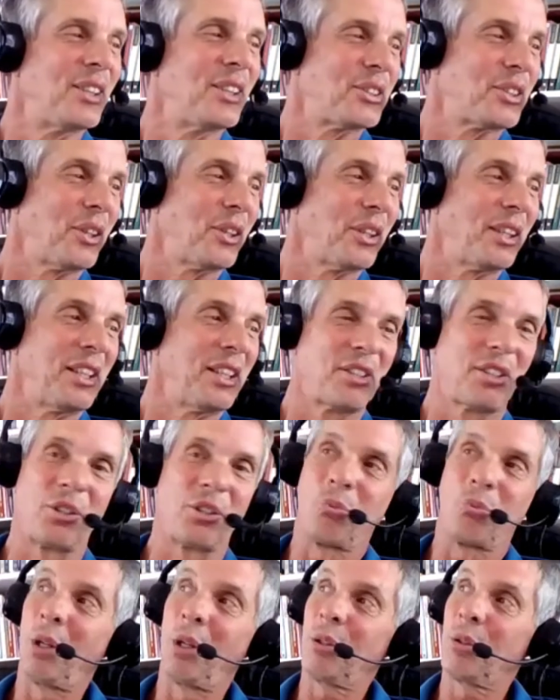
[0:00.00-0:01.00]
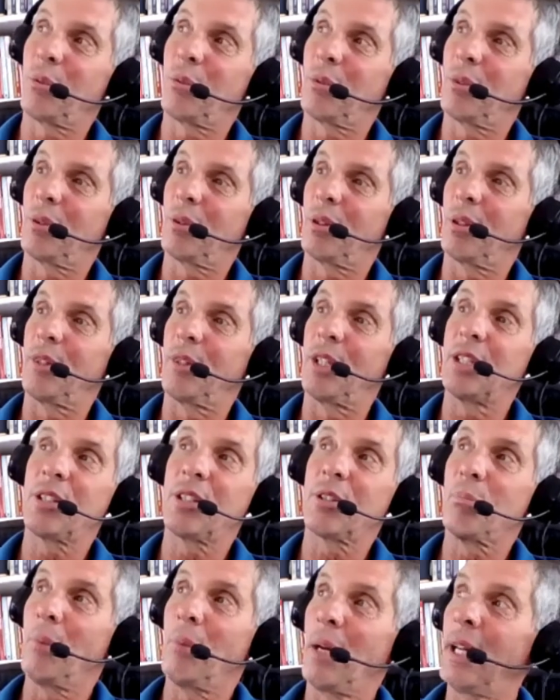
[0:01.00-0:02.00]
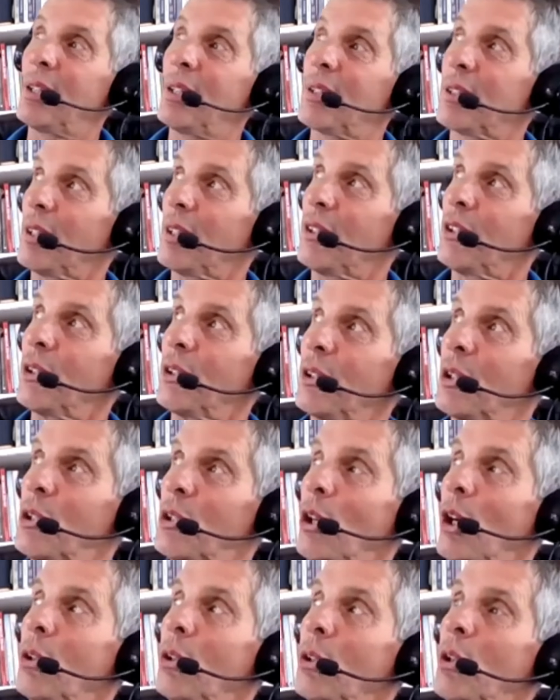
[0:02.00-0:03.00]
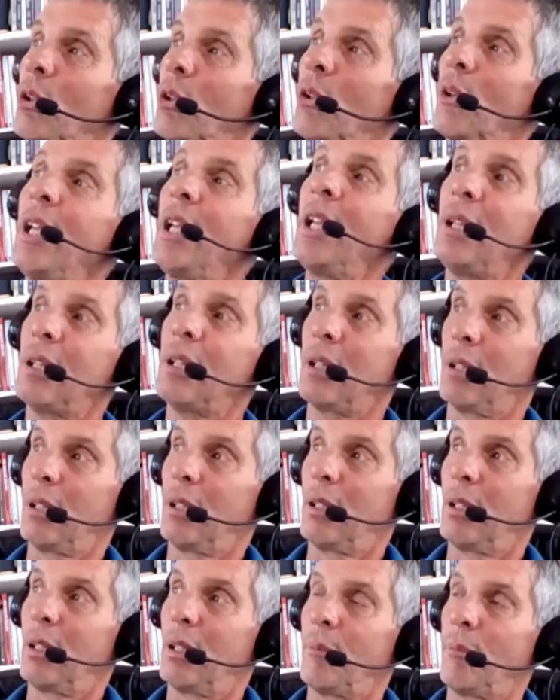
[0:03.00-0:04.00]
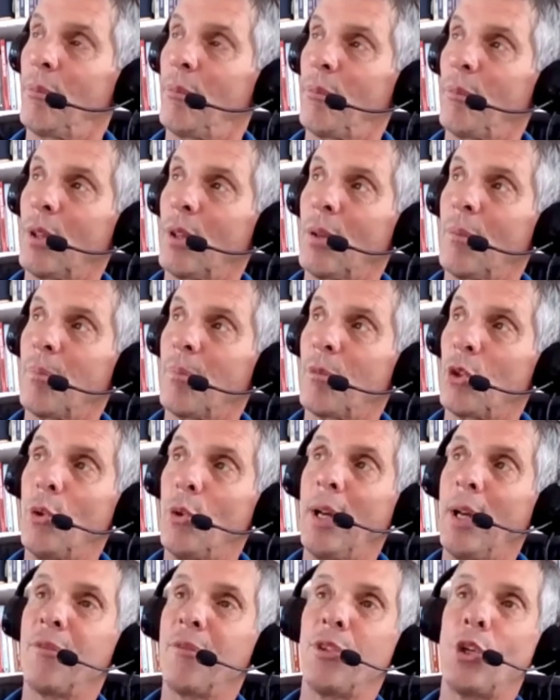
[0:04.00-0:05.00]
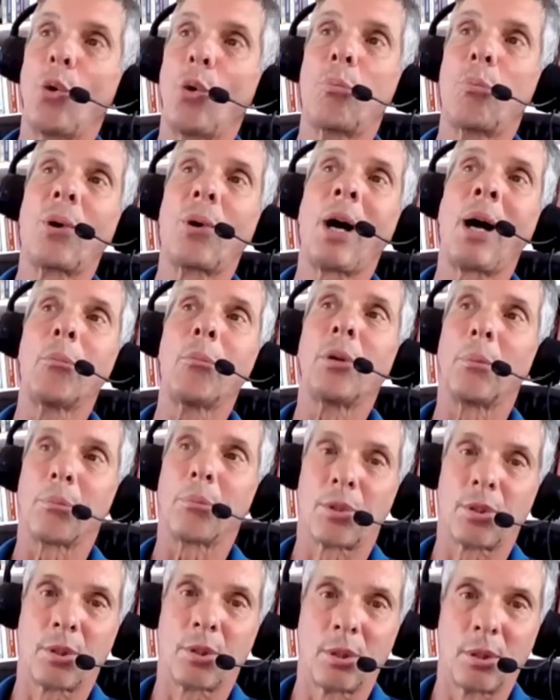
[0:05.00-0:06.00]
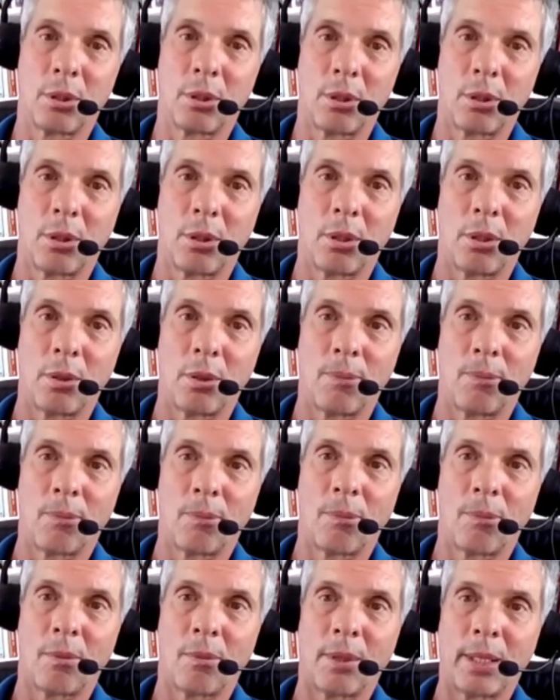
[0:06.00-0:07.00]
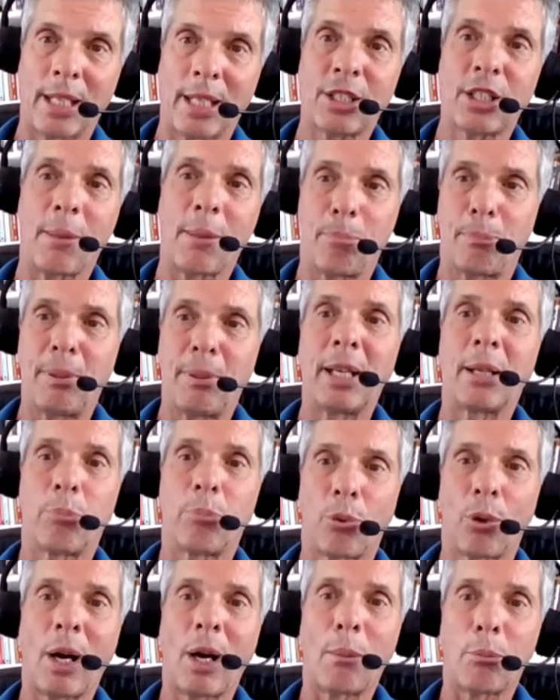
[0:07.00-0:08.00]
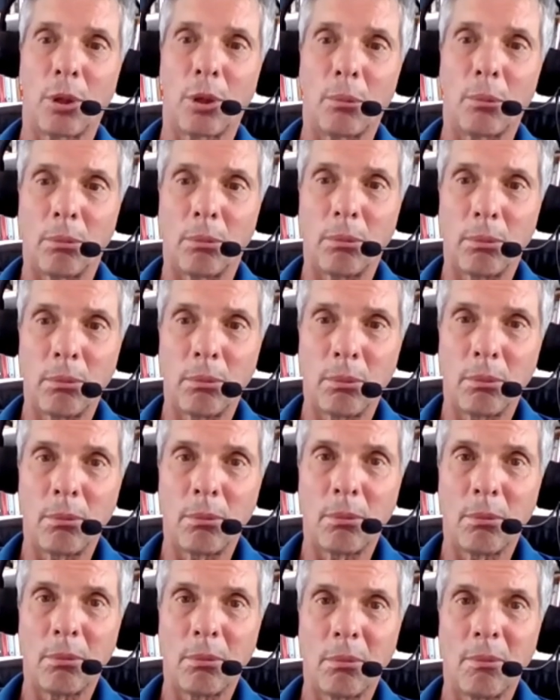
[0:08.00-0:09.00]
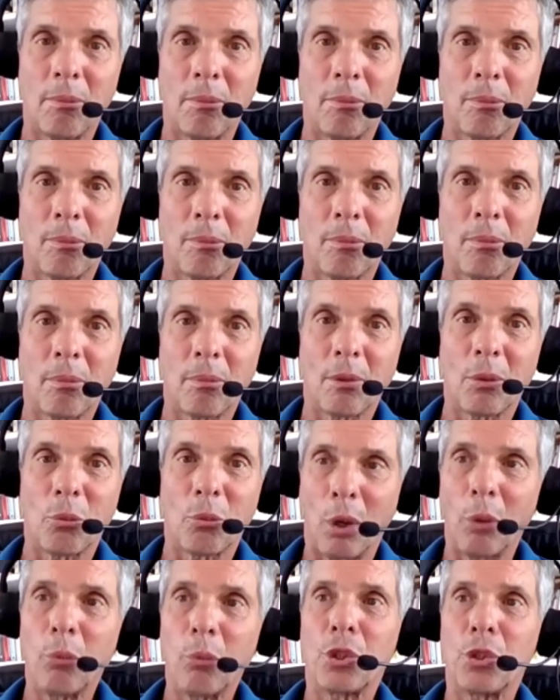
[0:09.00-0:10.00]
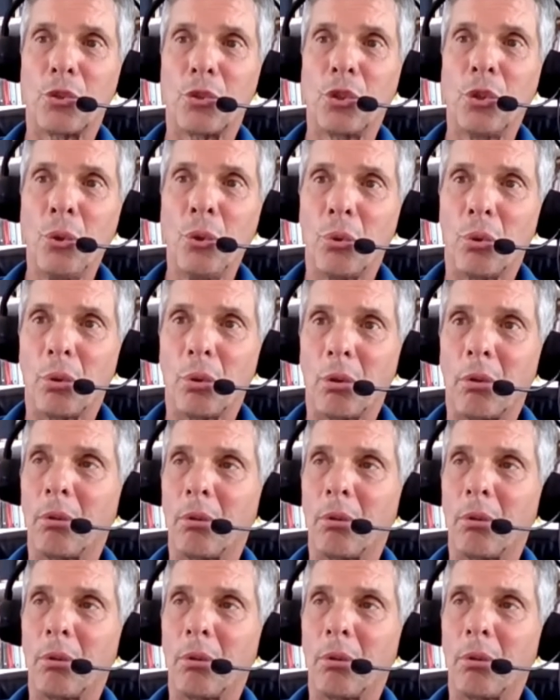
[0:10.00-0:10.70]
so he says, what? He says, Mike, son, you're all green. You have no problems. That's a big problem. Mm-hmm. What will you do?